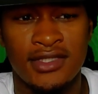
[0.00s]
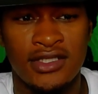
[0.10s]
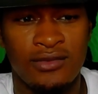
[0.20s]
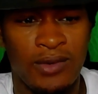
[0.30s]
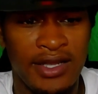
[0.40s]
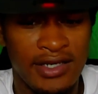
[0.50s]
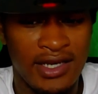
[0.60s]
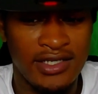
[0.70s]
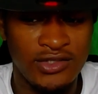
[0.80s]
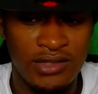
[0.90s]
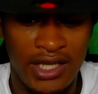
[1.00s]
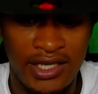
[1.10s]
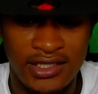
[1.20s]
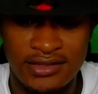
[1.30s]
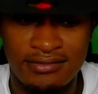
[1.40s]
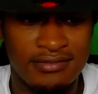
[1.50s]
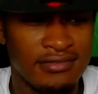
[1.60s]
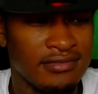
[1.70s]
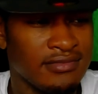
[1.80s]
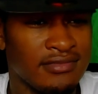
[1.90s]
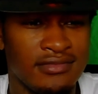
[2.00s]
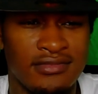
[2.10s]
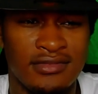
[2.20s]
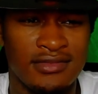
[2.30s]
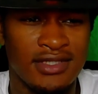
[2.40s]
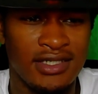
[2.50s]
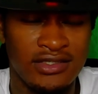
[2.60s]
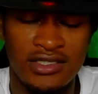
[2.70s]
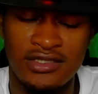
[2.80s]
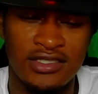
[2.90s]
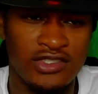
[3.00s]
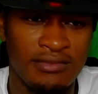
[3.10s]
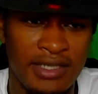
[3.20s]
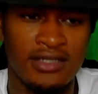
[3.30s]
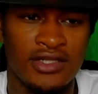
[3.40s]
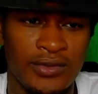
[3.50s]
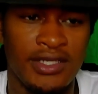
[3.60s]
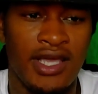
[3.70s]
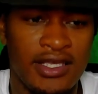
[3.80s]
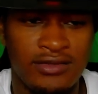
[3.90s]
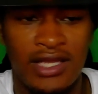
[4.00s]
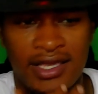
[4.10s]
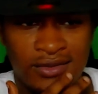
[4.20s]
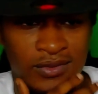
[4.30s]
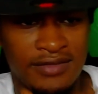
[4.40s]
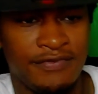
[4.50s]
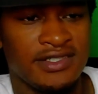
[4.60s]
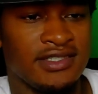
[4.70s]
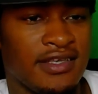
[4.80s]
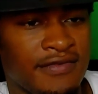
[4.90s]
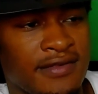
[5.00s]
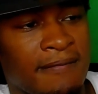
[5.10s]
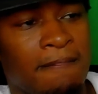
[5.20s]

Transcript: Right now, you like, did, did, did you make a three yet? You like one for seven?